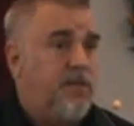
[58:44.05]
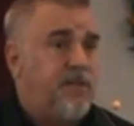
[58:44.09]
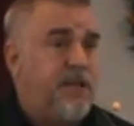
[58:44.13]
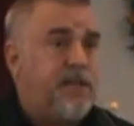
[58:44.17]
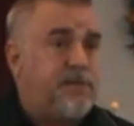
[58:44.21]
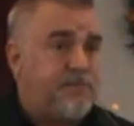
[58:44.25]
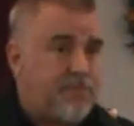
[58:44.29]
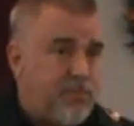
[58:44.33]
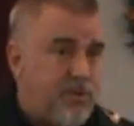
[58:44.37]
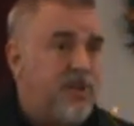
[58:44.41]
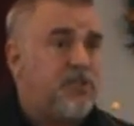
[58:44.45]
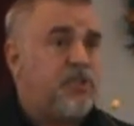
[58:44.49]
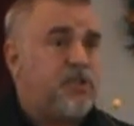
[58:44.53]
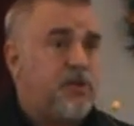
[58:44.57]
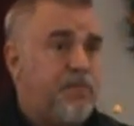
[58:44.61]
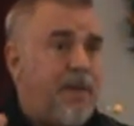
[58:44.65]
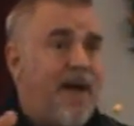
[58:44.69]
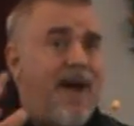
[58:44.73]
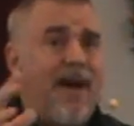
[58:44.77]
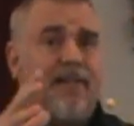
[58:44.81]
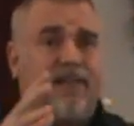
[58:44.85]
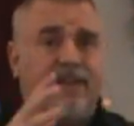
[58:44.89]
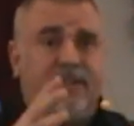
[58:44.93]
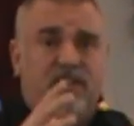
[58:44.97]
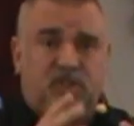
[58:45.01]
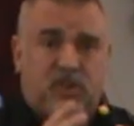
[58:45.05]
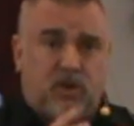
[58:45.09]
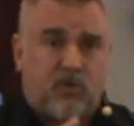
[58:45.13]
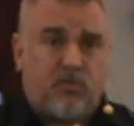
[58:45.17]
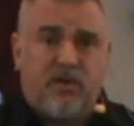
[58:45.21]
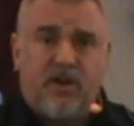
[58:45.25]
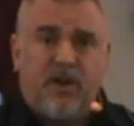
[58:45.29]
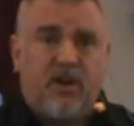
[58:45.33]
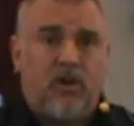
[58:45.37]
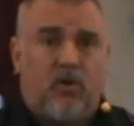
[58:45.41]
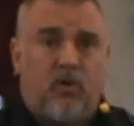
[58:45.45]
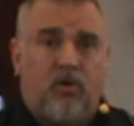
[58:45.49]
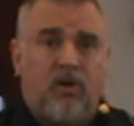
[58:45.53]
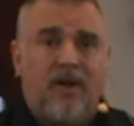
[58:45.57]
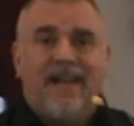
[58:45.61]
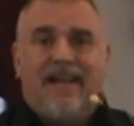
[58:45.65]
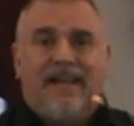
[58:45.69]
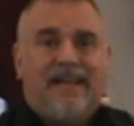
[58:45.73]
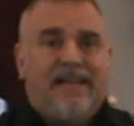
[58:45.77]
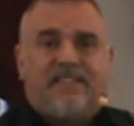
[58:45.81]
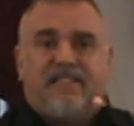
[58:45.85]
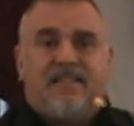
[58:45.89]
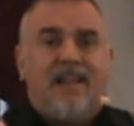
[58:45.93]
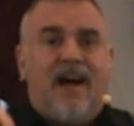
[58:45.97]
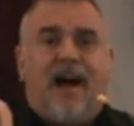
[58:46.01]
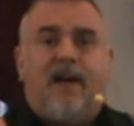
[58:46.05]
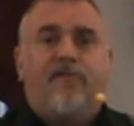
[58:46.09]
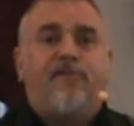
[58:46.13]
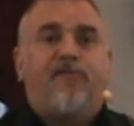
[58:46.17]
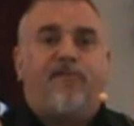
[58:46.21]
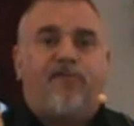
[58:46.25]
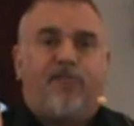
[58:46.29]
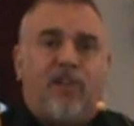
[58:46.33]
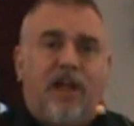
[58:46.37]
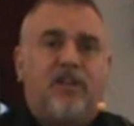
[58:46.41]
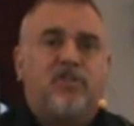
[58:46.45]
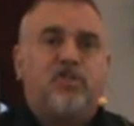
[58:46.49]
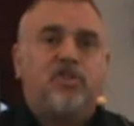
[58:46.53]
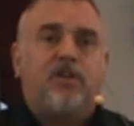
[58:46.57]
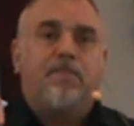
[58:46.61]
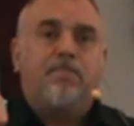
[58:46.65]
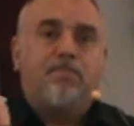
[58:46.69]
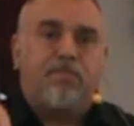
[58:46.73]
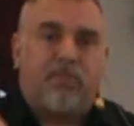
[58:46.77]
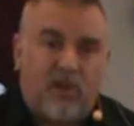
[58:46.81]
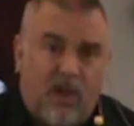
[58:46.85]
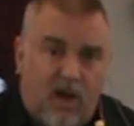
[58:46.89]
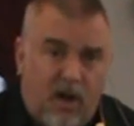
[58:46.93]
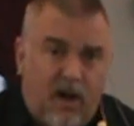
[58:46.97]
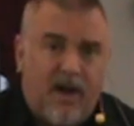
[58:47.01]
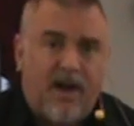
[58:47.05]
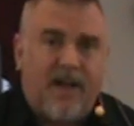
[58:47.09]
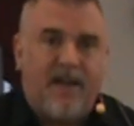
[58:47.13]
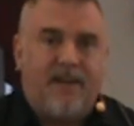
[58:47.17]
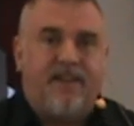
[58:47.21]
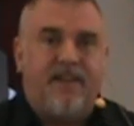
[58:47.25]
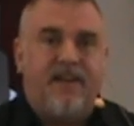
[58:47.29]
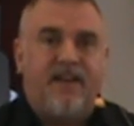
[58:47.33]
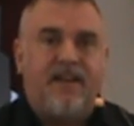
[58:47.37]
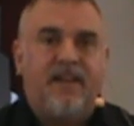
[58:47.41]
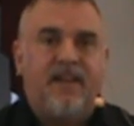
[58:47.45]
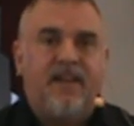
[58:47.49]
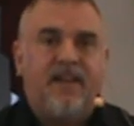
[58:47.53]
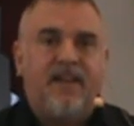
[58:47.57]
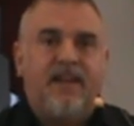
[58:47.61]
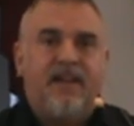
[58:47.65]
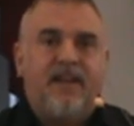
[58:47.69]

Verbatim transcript: These principalities are real. It's not flesh and blood.